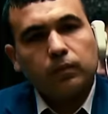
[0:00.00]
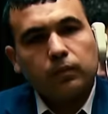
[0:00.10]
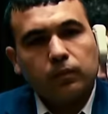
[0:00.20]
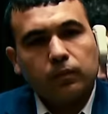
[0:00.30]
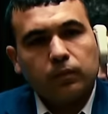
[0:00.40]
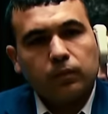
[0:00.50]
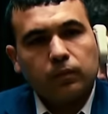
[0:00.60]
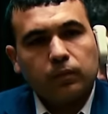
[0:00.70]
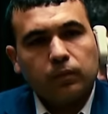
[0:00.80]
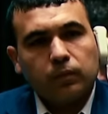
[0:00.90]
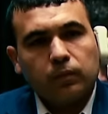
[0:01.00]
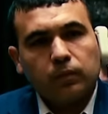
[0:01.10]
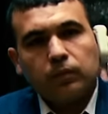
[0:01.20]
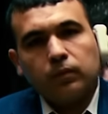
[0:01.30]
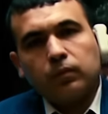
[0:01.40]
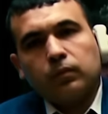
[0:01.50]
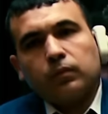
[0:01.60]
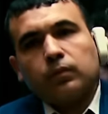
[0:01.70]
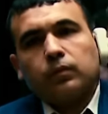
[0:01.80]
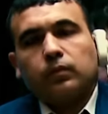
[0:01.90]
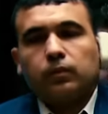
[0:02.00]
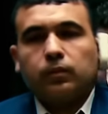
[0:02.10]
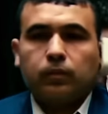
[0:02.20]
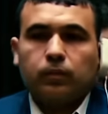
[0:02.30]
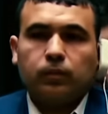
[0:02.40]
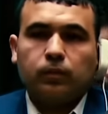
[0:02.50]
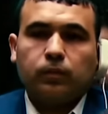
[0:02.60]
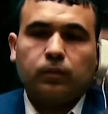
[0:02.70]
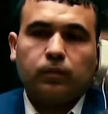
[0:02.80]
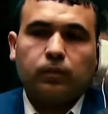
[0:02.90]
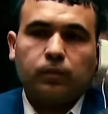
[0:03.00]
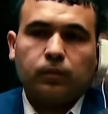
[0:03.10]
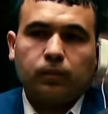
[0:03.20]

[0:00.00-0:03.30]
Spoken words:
(not speaking)